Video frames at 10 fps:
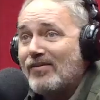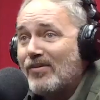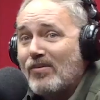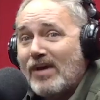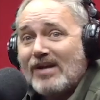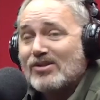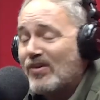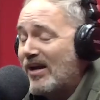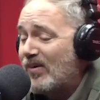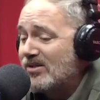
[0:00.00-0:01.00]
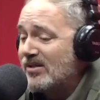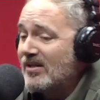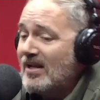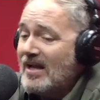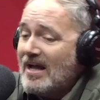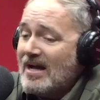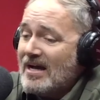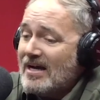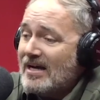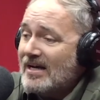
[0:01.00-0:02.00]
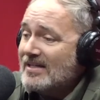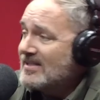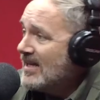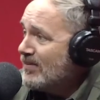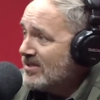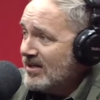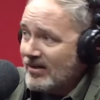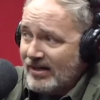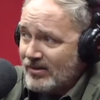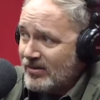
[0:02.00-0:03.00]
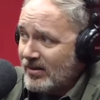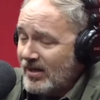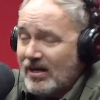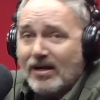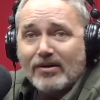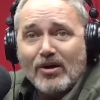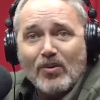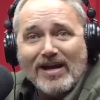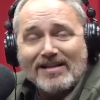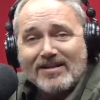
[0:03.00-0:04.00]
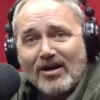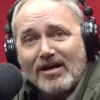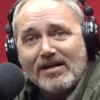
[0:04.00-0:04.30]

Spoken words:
even ask the right question. Samsung or Android? No, wait, darn